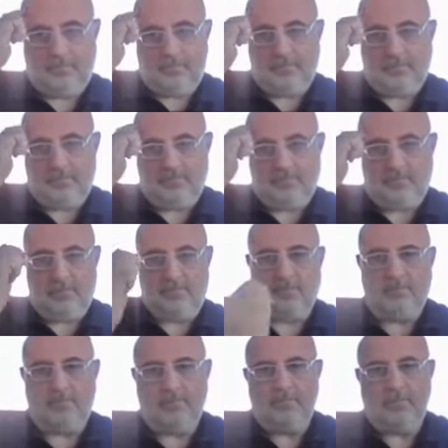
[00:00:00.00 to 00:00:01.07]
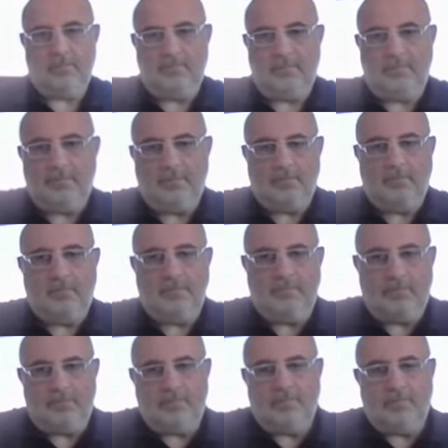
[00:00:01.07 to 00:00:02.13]

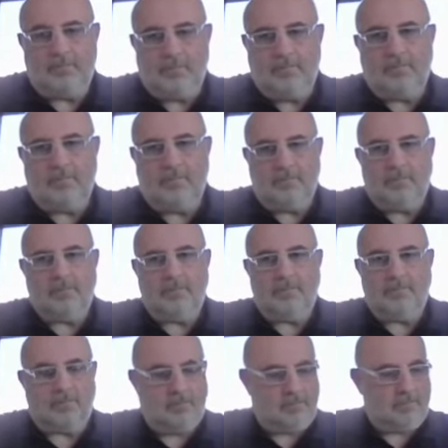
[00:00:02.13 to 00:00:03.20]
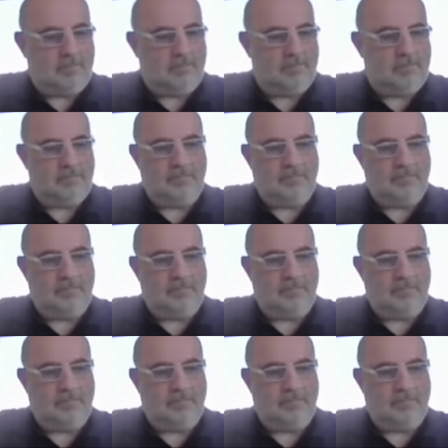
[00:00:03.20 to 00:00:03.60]
This person isn't speaking.